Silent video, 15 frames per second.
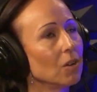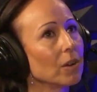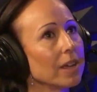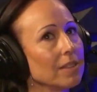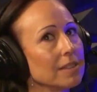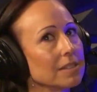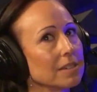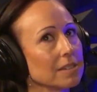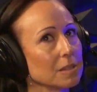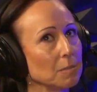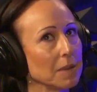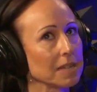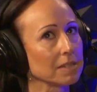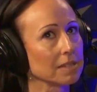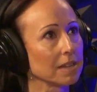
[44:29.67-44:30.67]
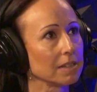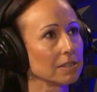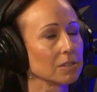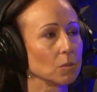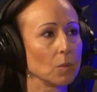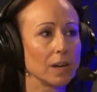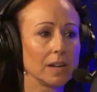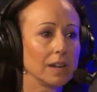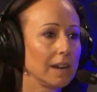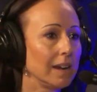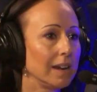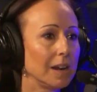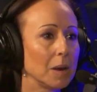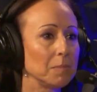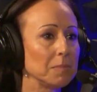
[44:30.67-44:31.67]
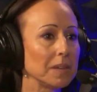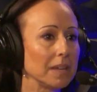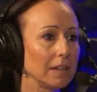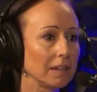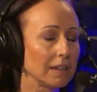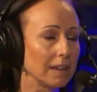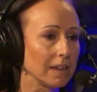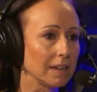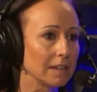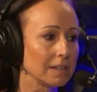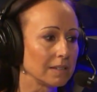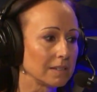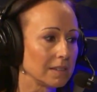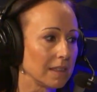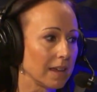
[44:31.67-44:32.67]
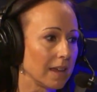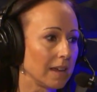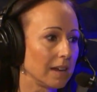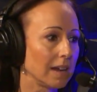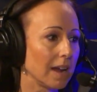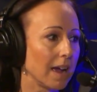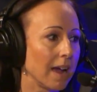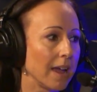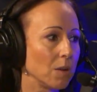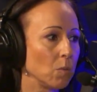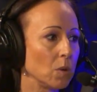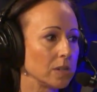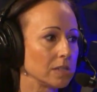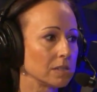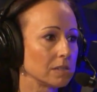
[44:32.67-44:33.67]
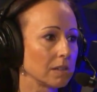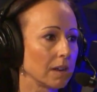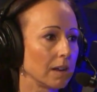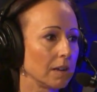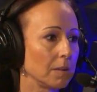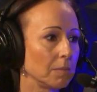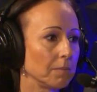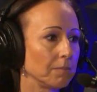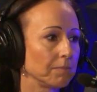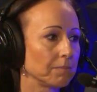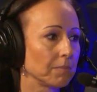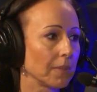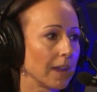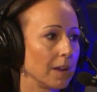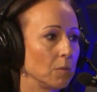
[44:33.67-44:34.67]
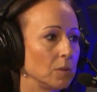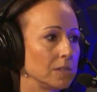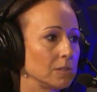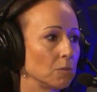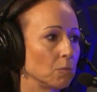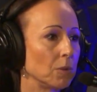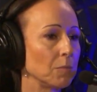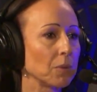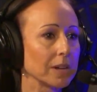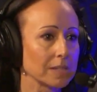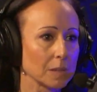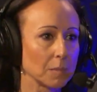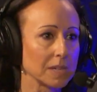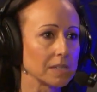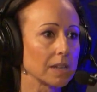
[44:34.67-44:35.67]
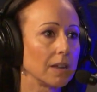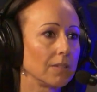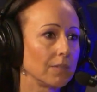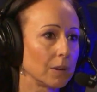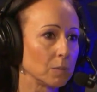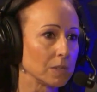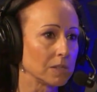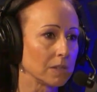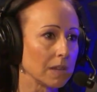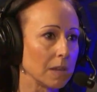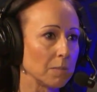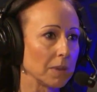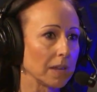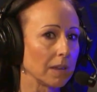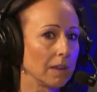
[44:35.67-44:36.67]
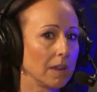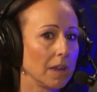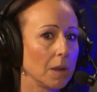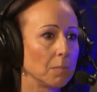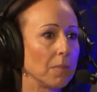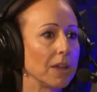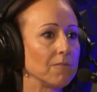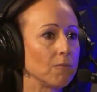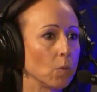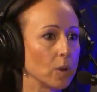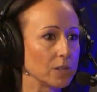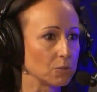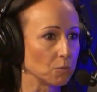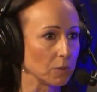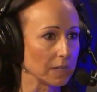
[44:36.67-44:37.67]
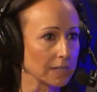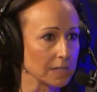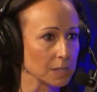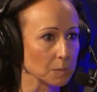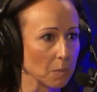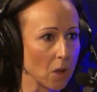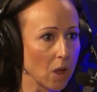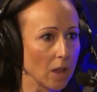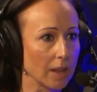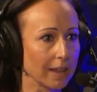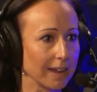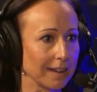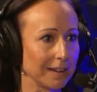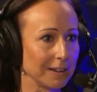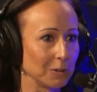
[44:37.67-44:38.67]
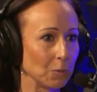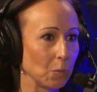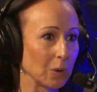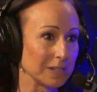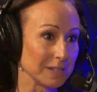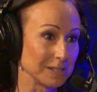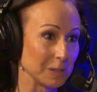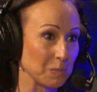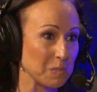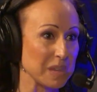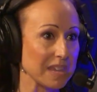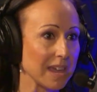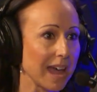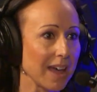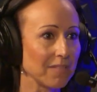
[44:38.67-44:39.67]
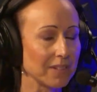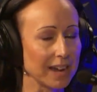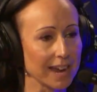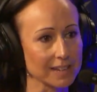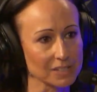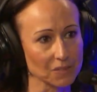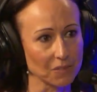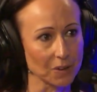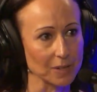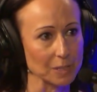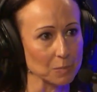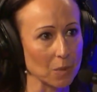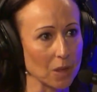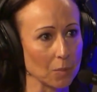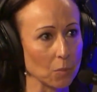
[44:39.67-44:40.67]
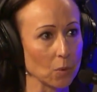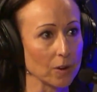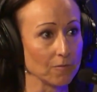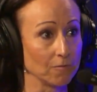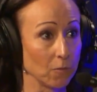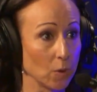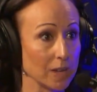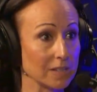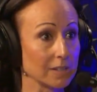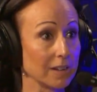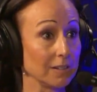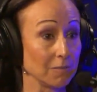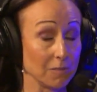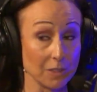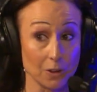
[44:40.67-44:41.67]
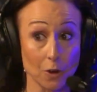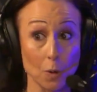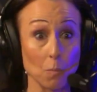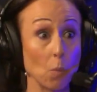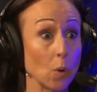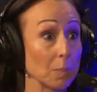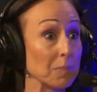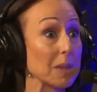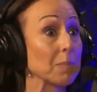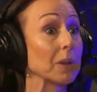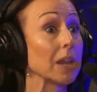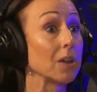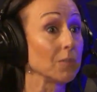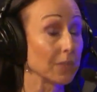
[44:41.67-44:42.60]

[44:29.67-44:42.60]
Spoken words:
okay, this doesn't make sense. So what it ended up being is that I was repressing myself. I was keeping my voice really small. And what does a bee have? It has a very small voice. There are more people